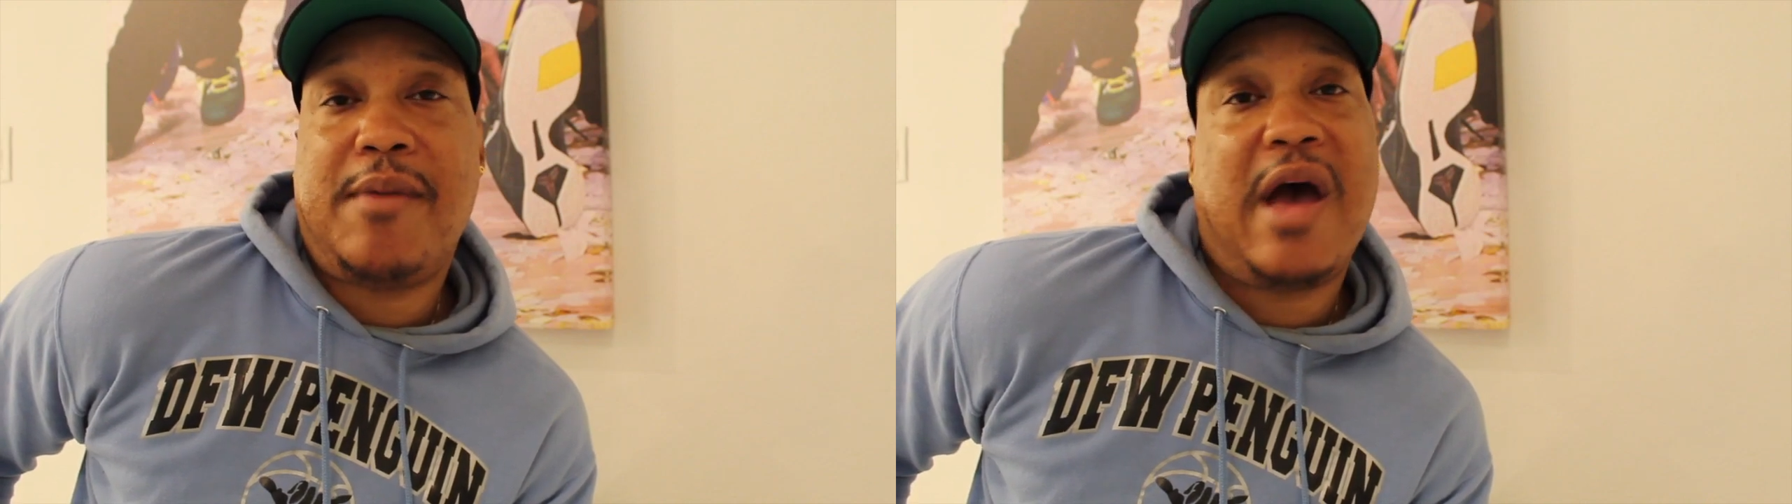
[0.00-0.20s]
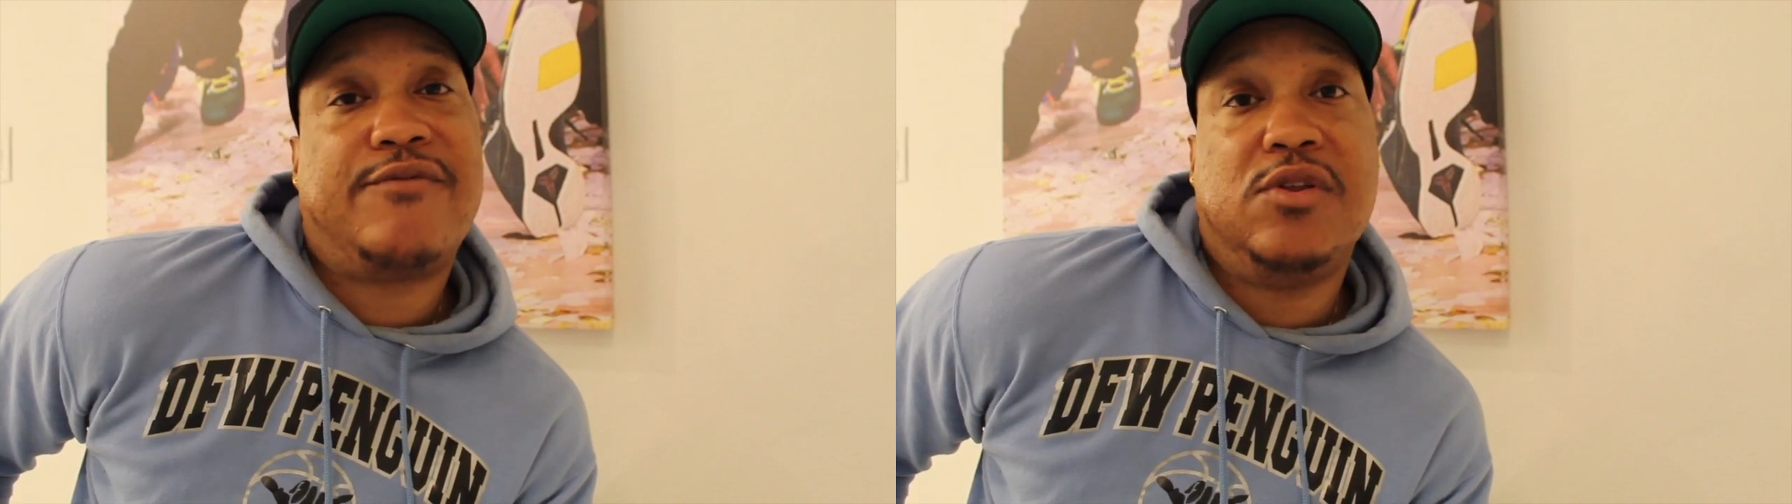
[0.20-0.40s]

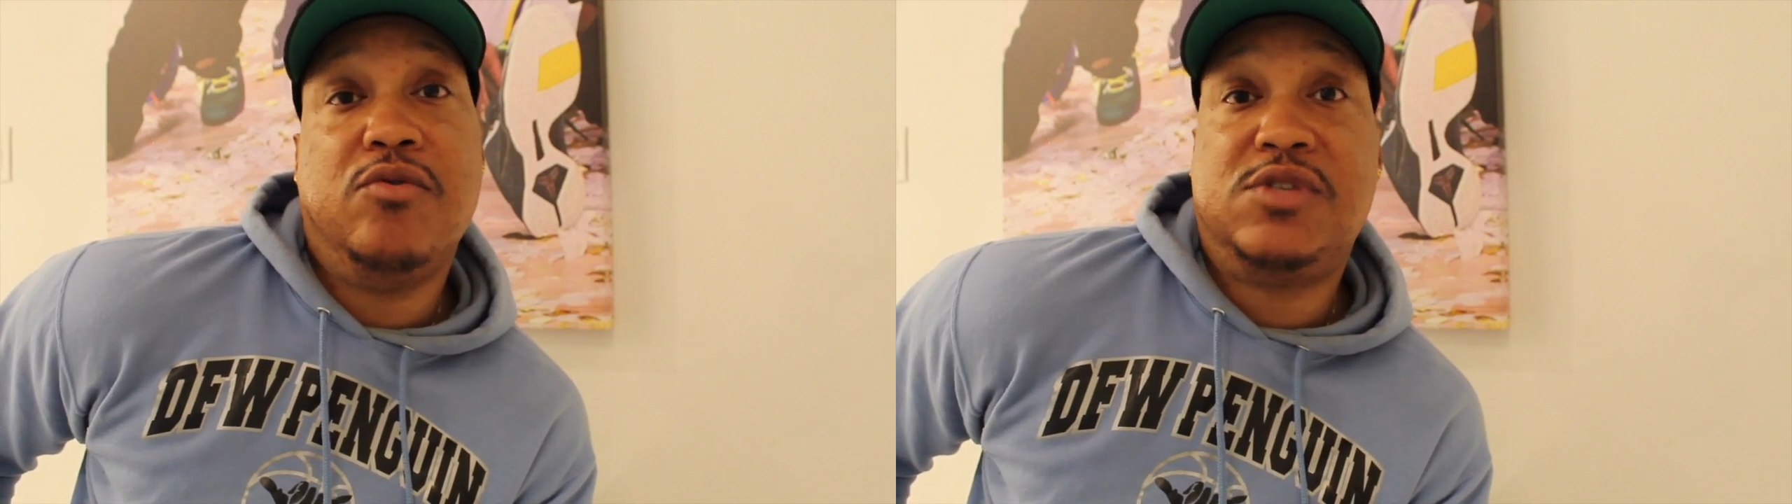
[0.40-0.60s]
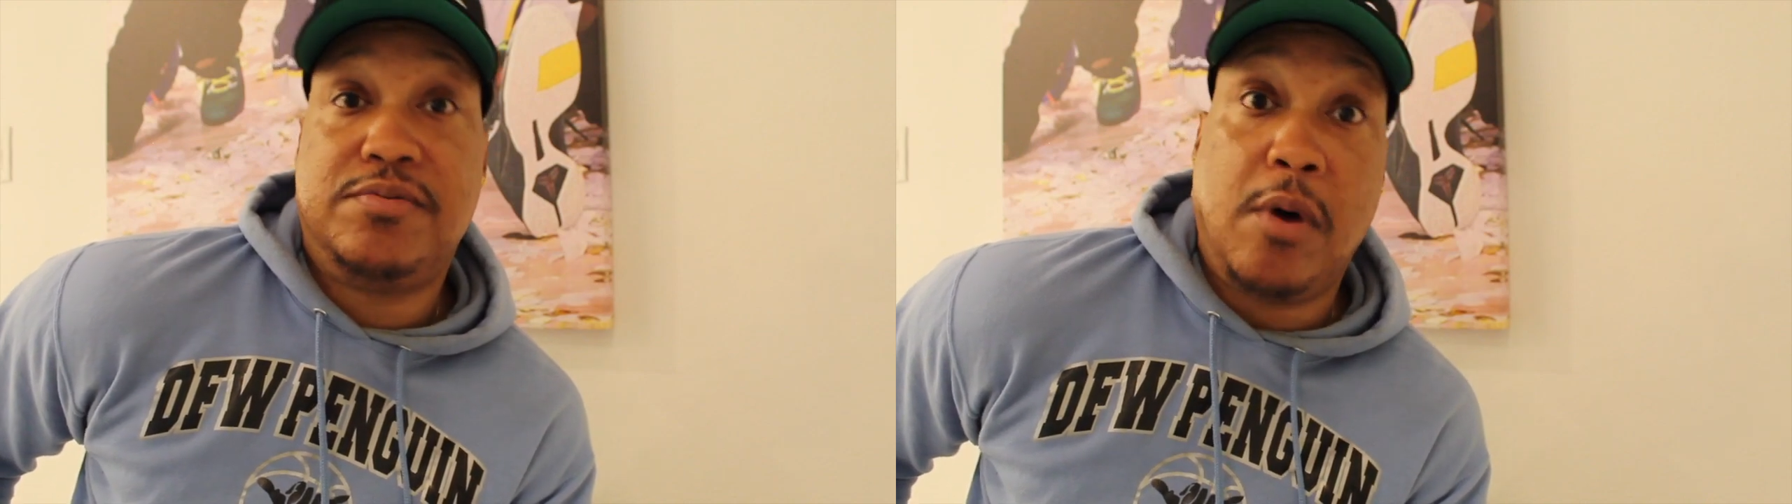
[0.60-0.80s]
after
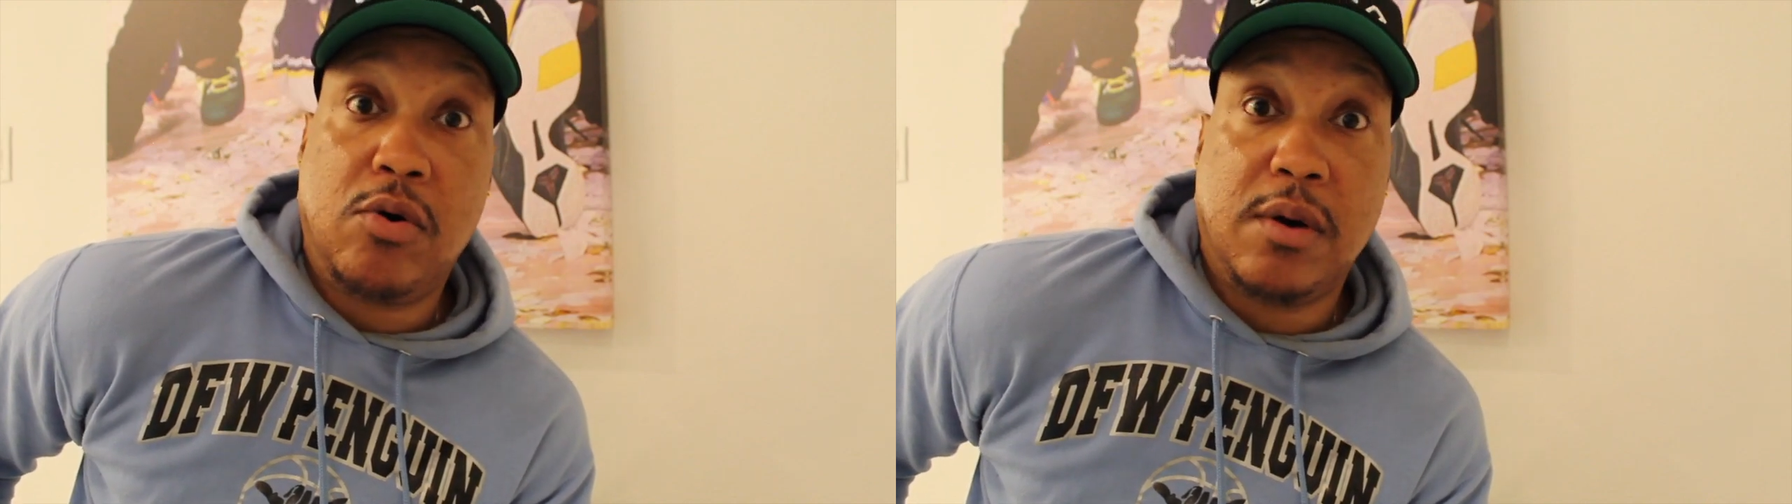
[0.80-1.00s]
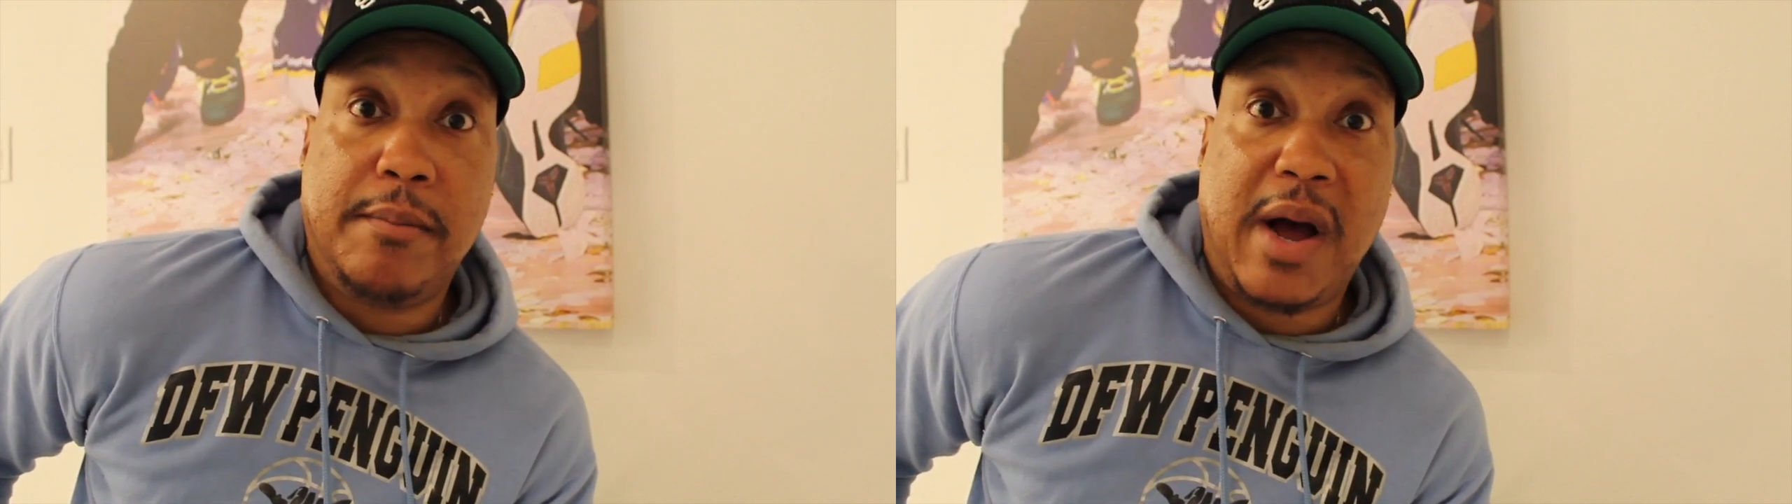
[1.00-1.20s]
you
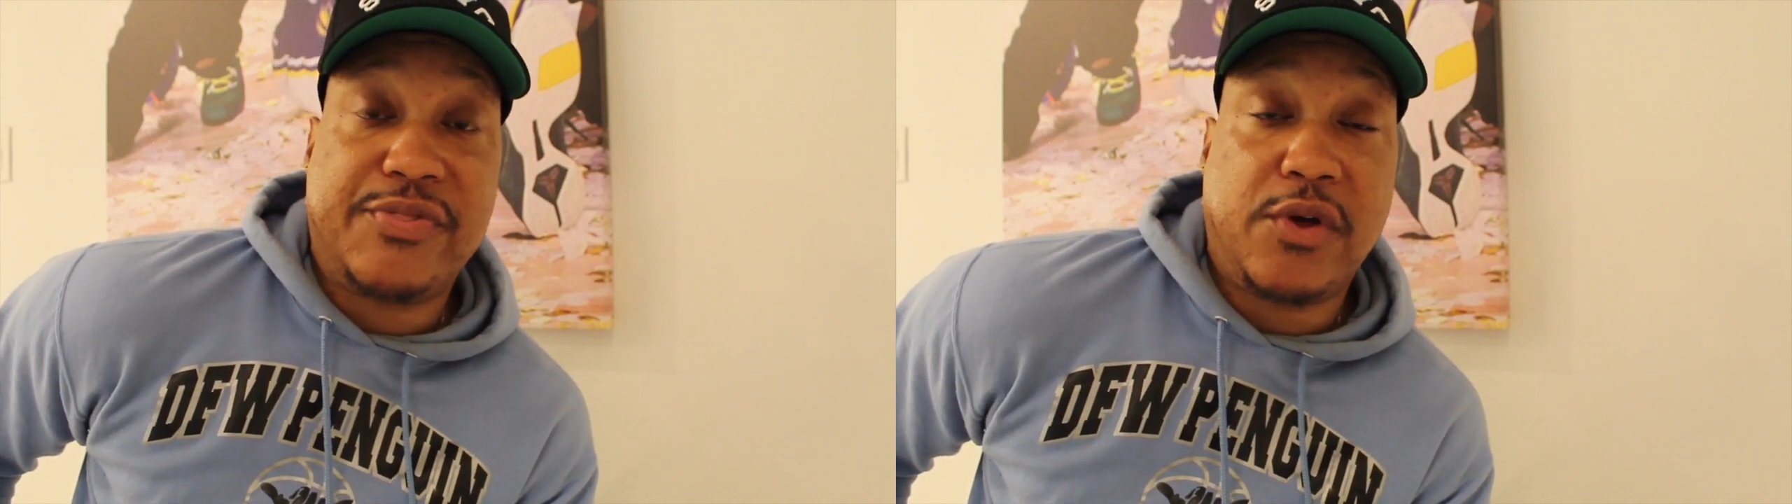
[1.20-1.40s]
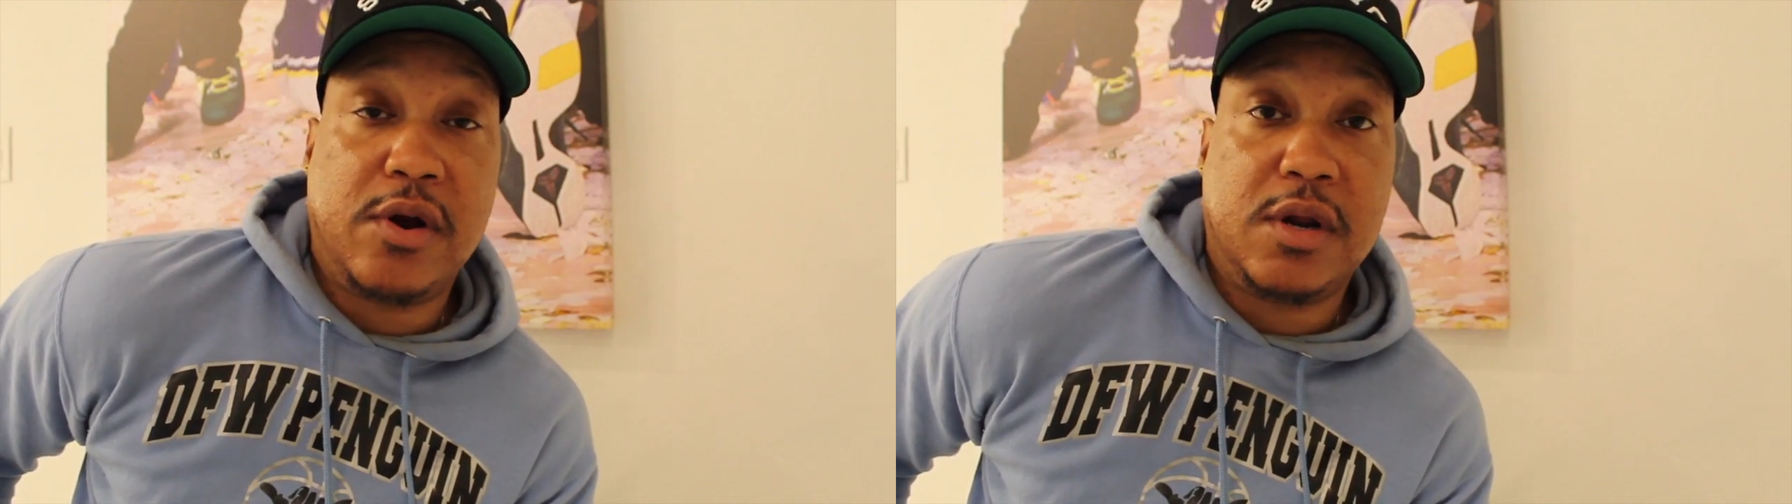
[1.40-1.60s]
smoke them by
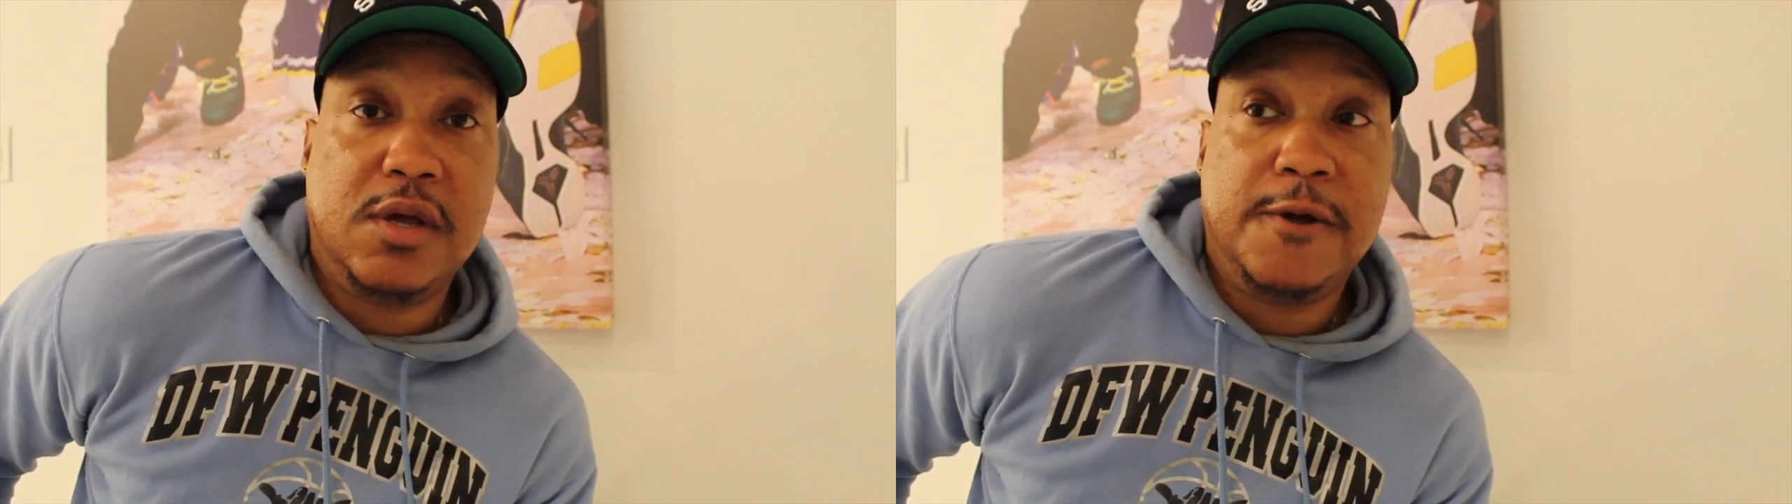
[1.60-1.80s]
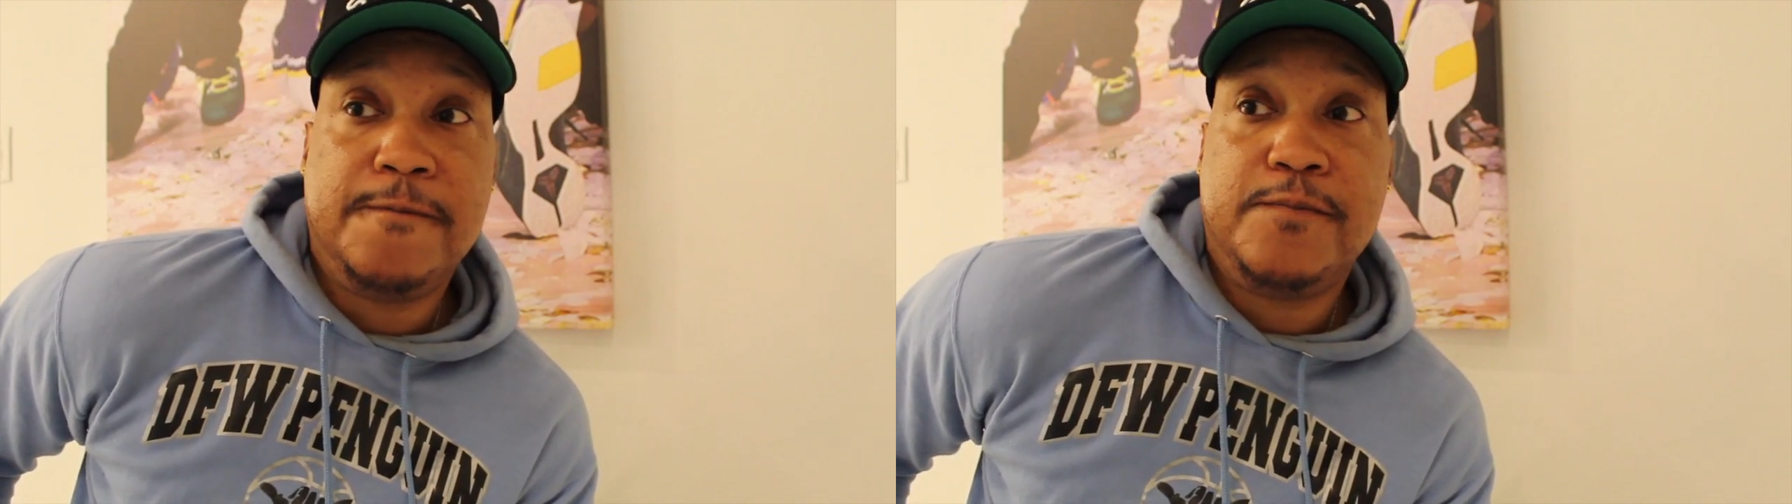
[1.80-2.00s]
30